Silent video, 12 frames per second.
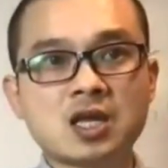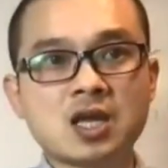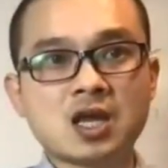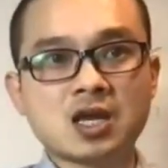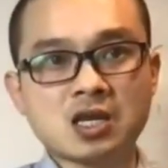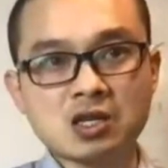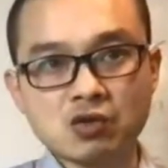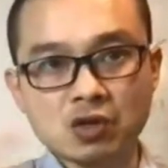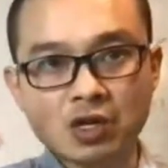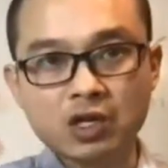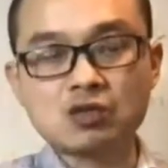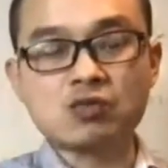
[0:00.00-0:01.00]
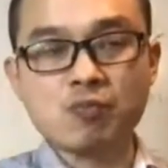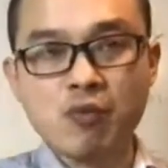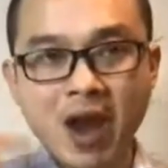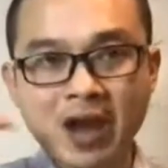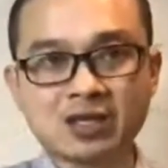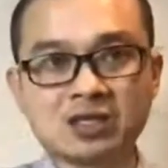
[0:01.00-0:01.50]
and then you need to
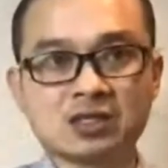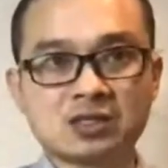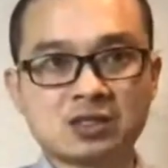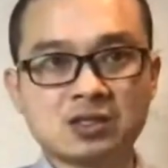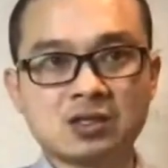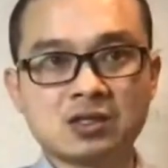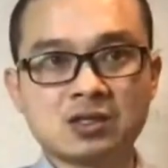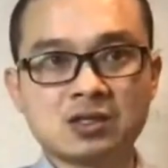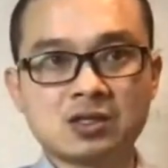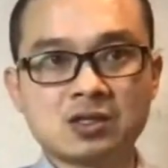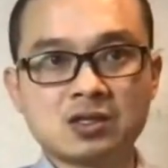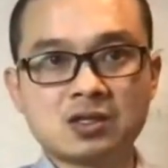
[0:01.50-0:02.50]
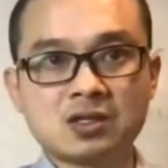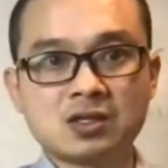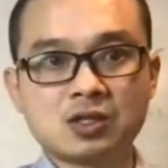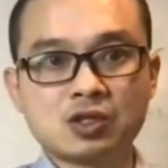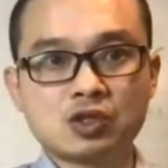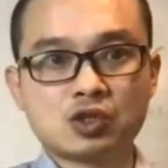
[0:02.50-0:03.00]
practice
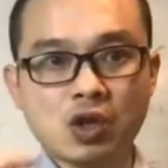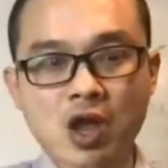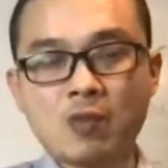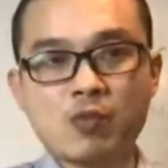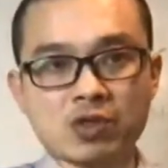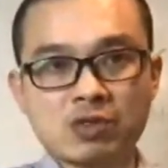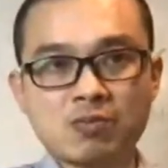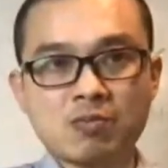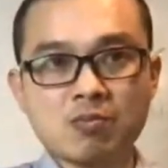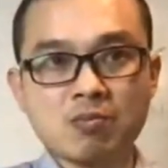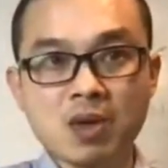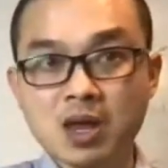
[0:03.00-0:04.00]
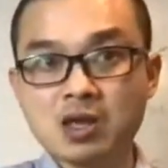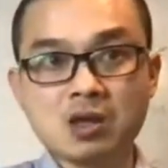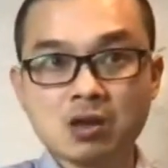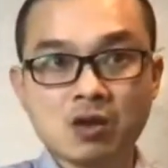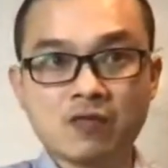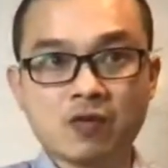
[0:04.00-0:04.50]
to help with many
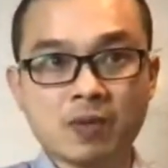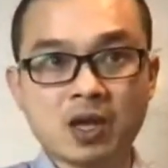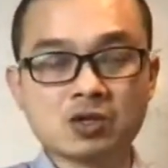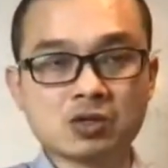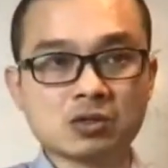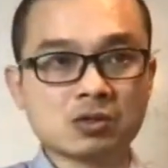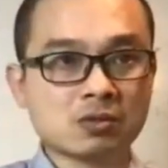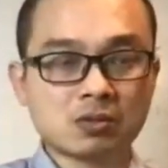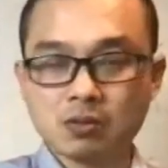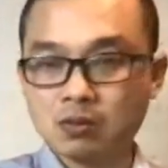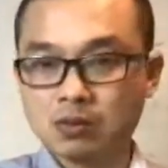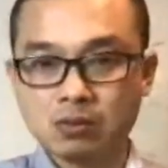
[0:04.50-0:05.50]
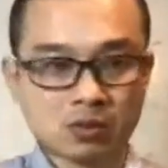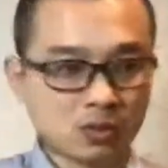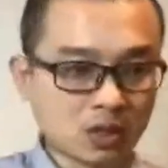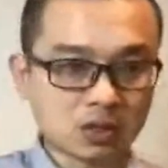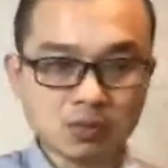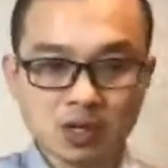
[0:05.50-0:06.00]
of your patients.
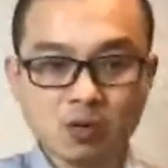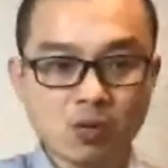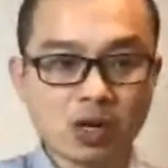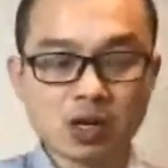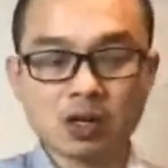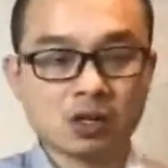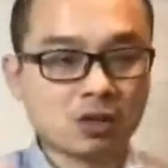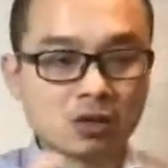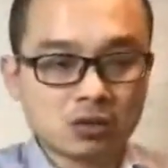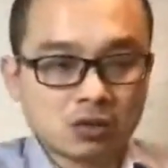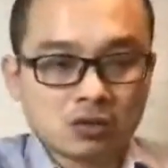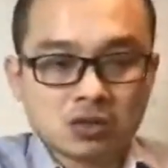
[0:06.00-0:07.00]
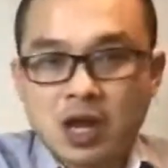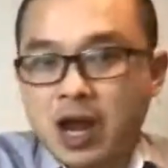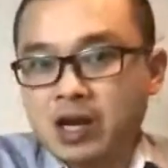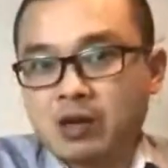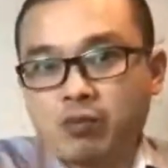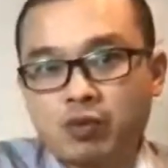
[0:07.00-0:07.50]
Doesn't matter what they don't tie it
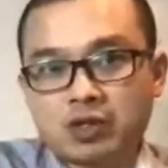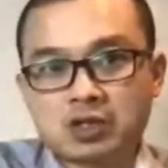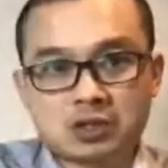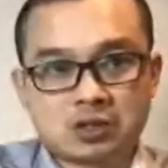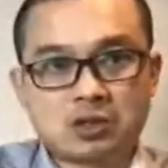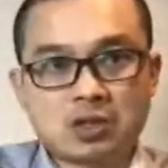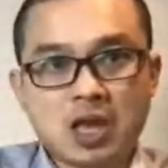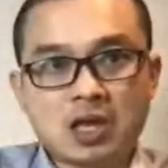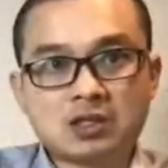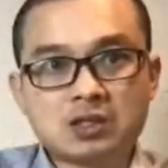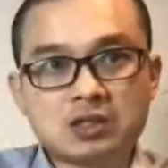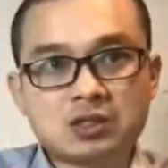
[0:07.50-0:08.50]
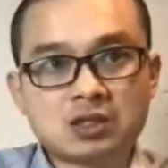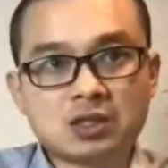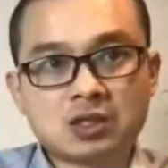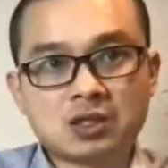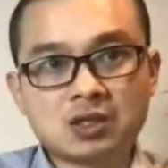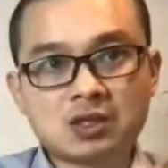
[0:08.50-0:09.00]
up with just ACC.
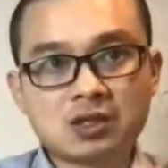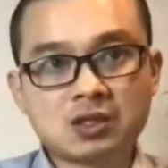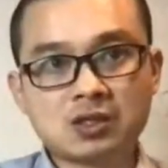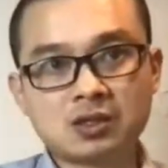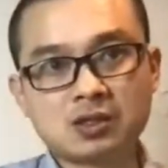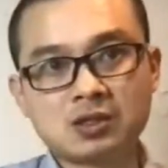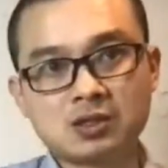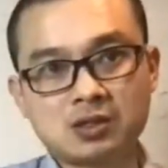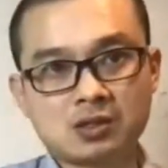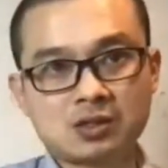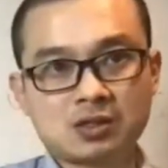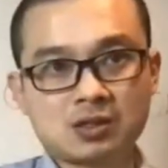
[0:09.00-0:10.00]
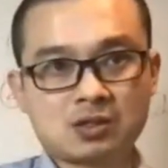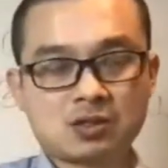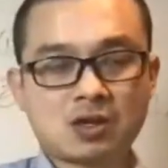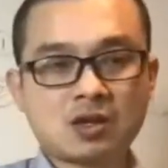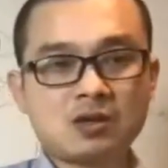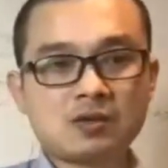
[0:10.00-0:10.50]

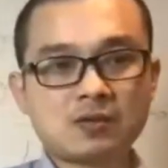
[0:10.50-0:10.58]
Okay.